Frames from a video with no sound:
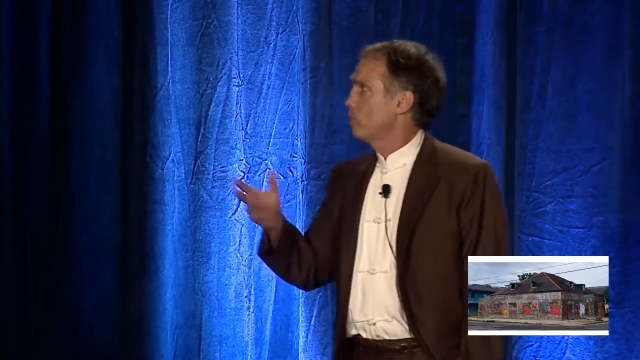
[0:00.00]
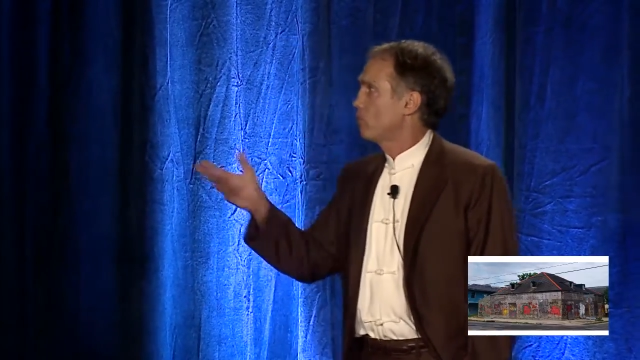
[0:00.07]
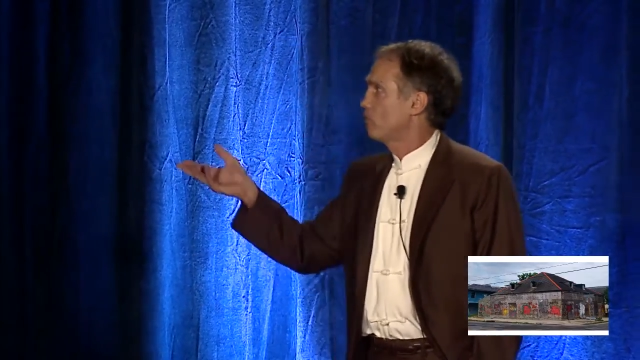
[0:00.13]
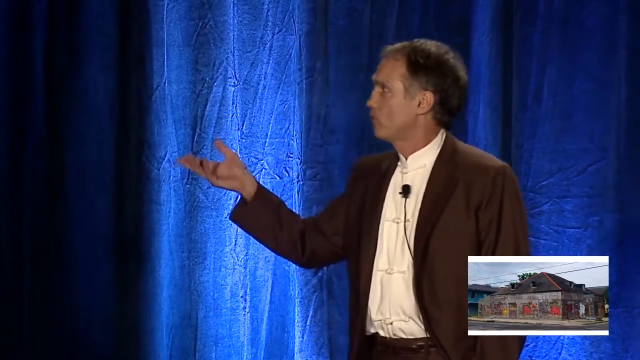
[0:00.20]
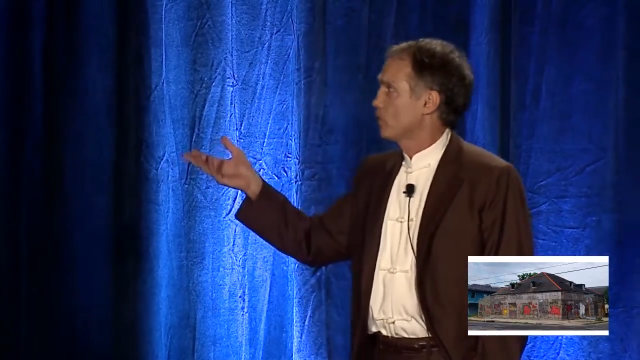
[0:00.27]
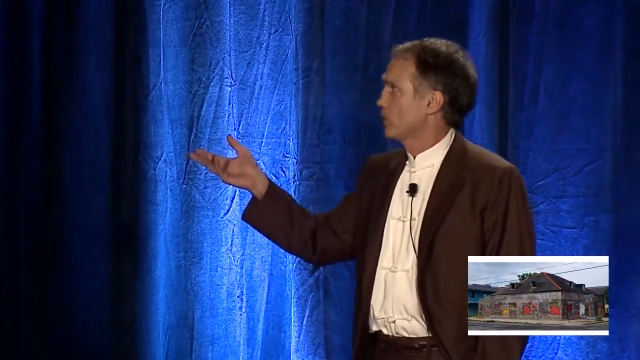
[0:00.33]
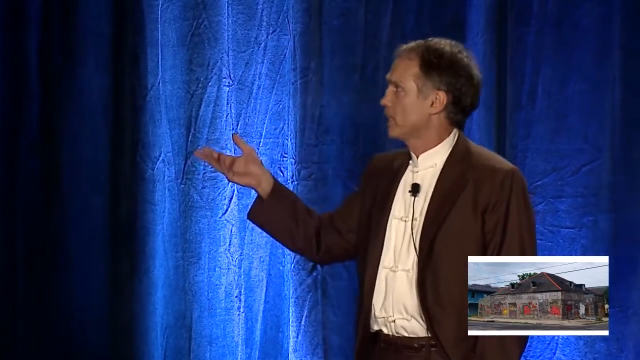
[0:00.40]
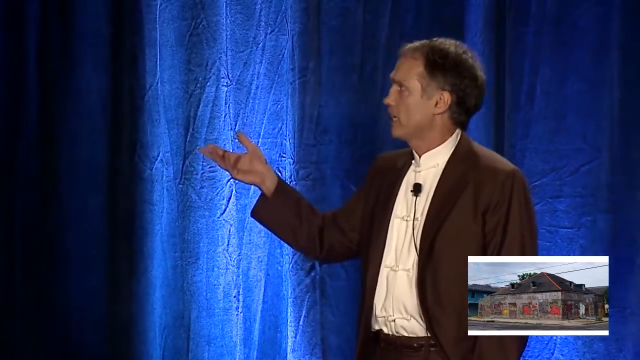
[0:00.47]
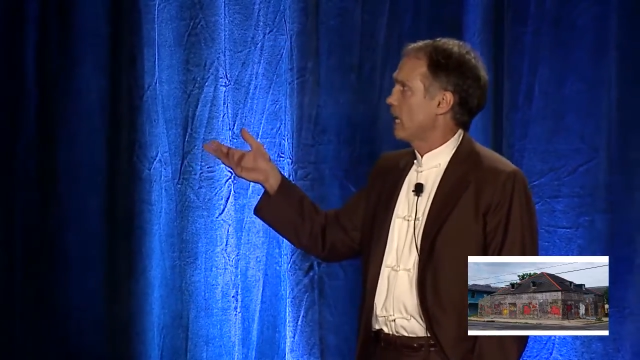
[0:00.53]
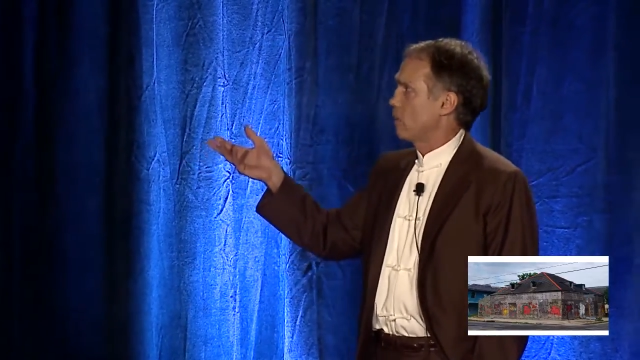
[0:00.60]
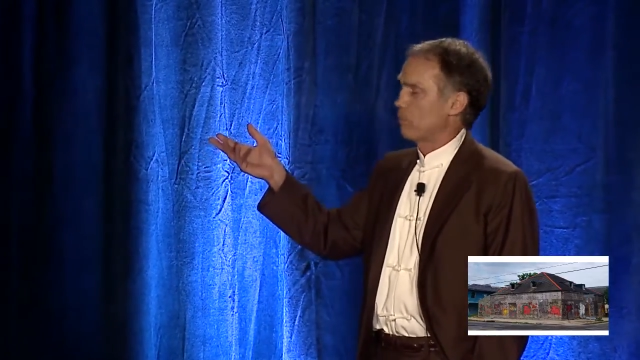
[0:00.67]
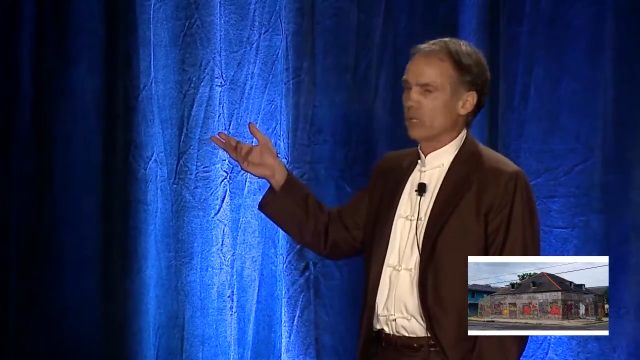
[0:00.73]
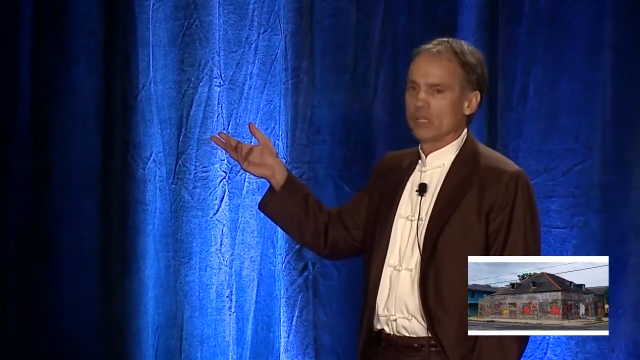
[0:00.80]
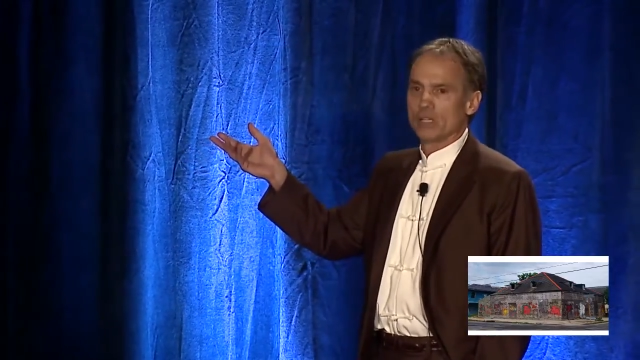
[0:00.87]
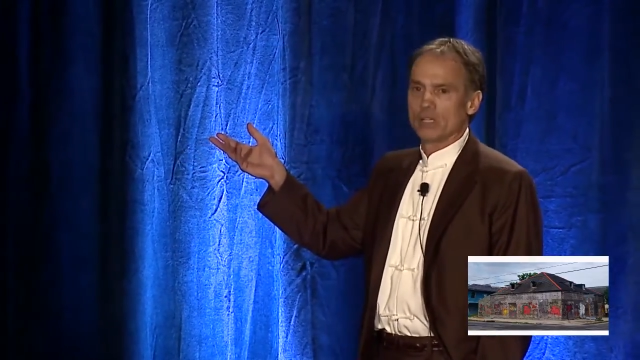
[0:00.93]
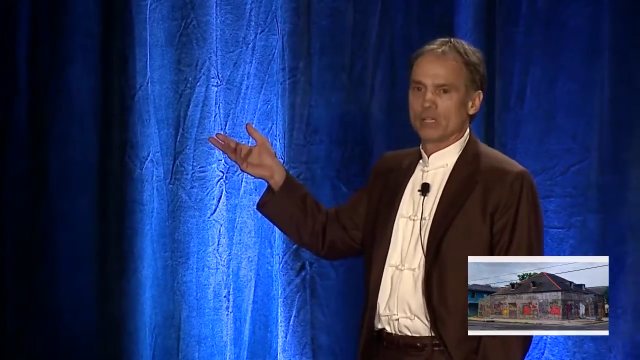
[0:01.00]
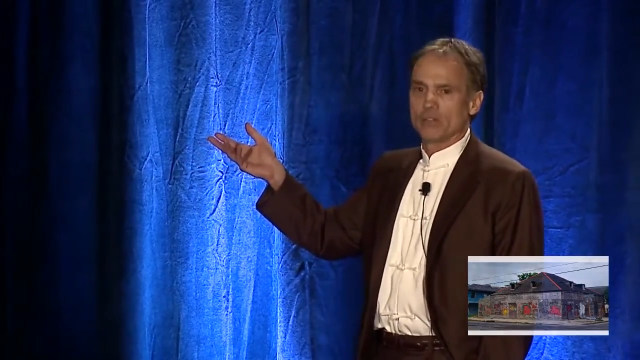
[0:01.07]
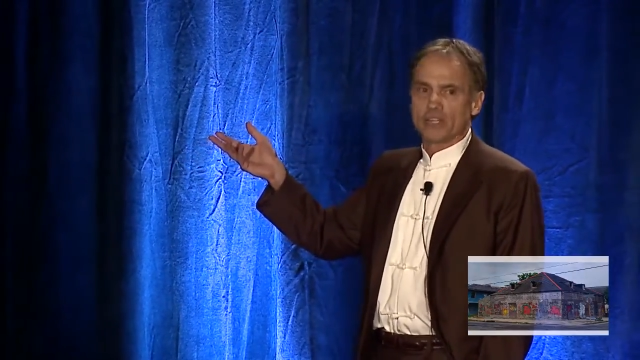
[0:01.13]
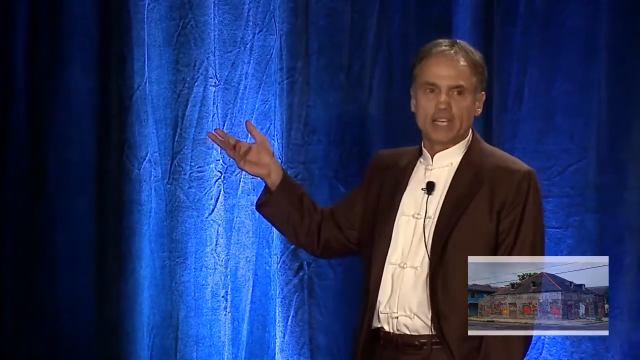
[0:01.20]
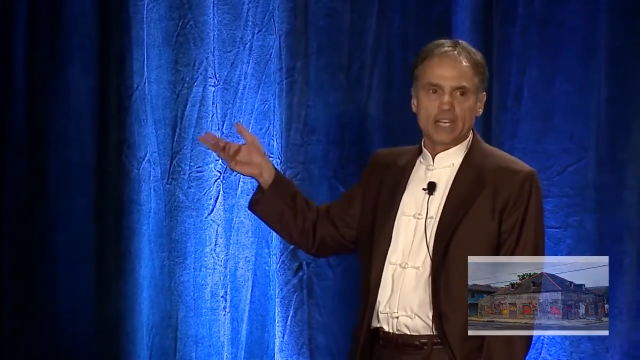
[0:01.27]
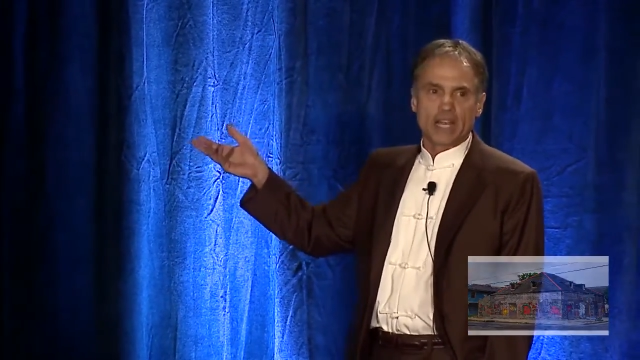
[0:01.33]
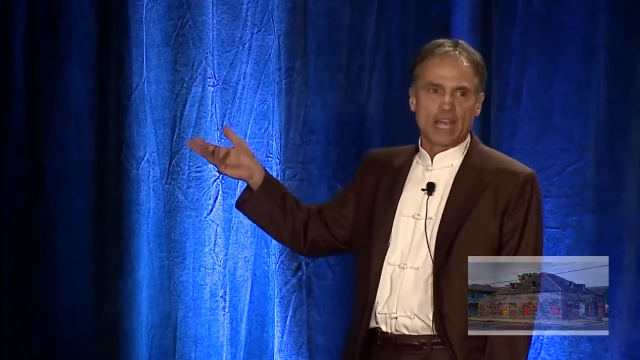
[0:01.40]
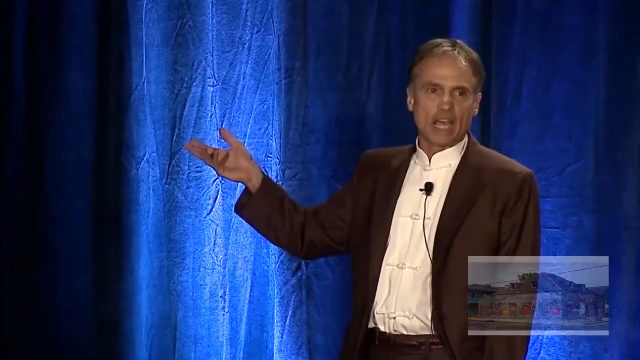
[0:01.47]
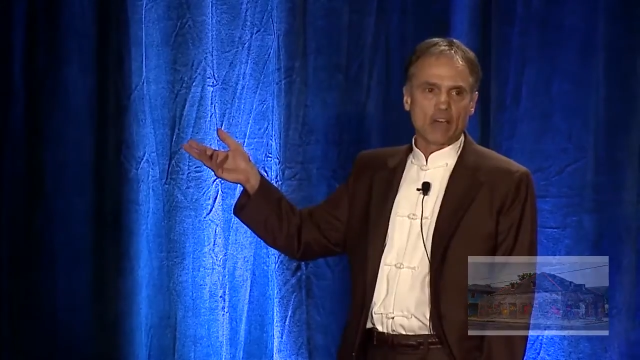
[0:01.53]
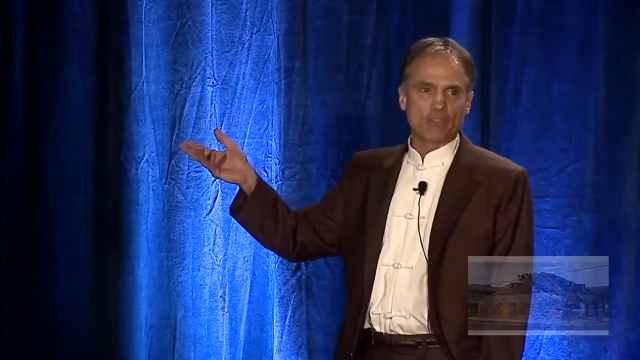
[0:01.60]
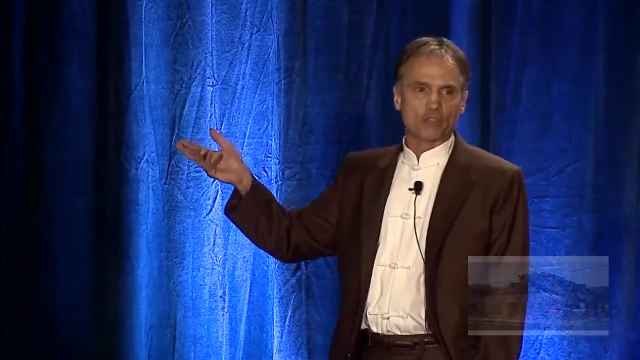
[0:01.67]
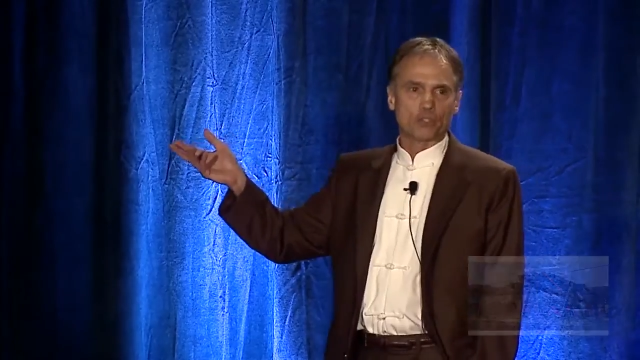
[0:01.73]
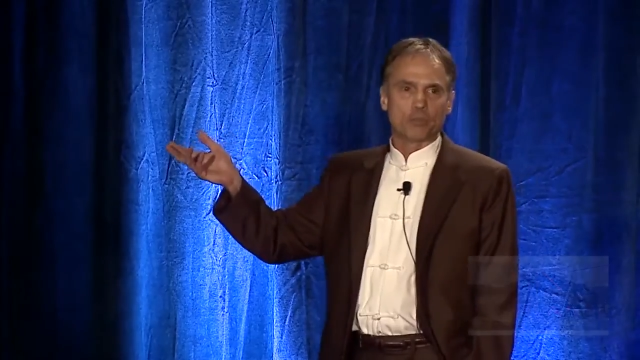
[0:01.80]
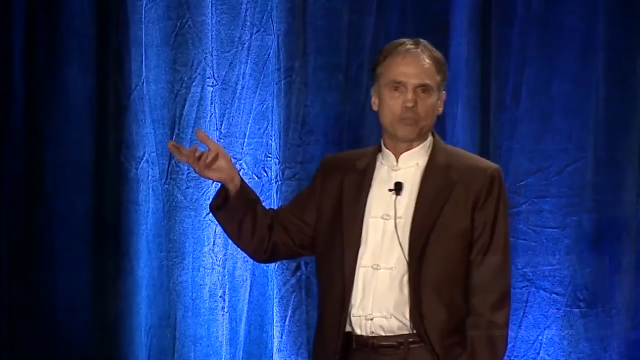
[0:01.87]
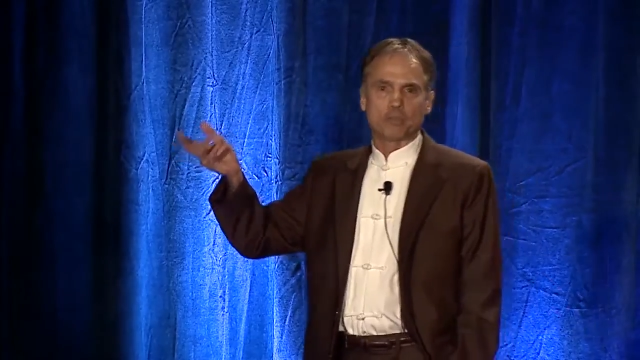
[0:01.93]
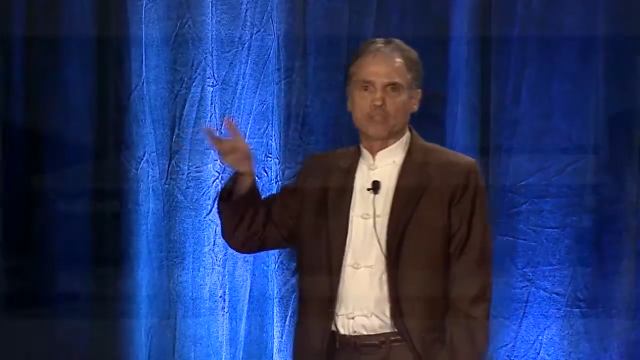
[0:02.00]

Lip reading: filled it up. They didn't have to.